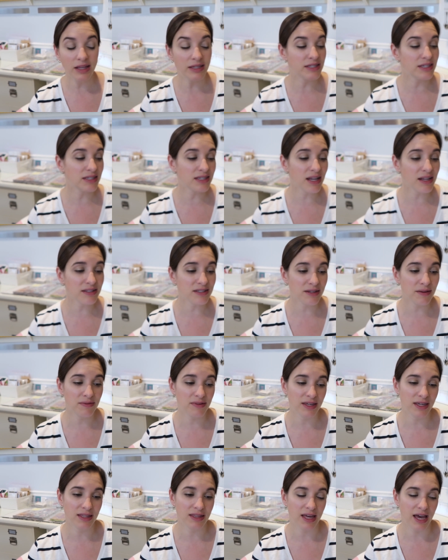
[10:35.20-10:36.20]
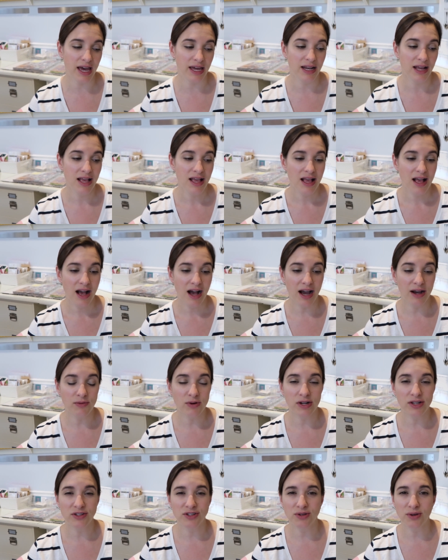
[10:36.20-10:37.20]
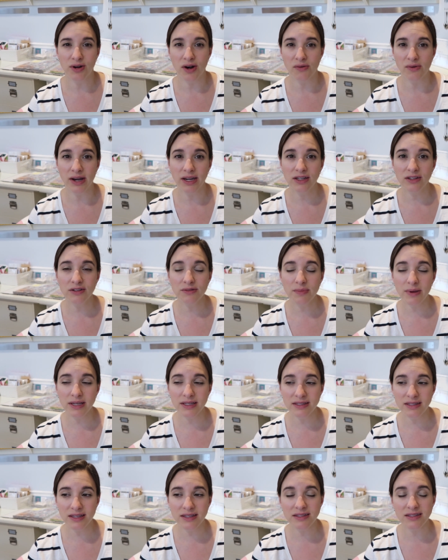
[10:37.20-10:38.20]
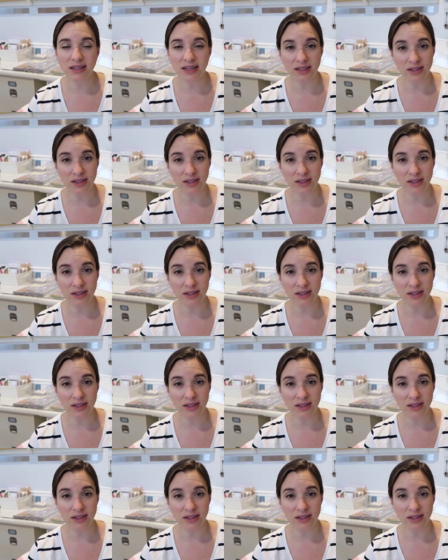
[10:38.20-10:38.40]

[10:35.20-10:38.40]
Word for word: This is not something that I want to do on a regular basis,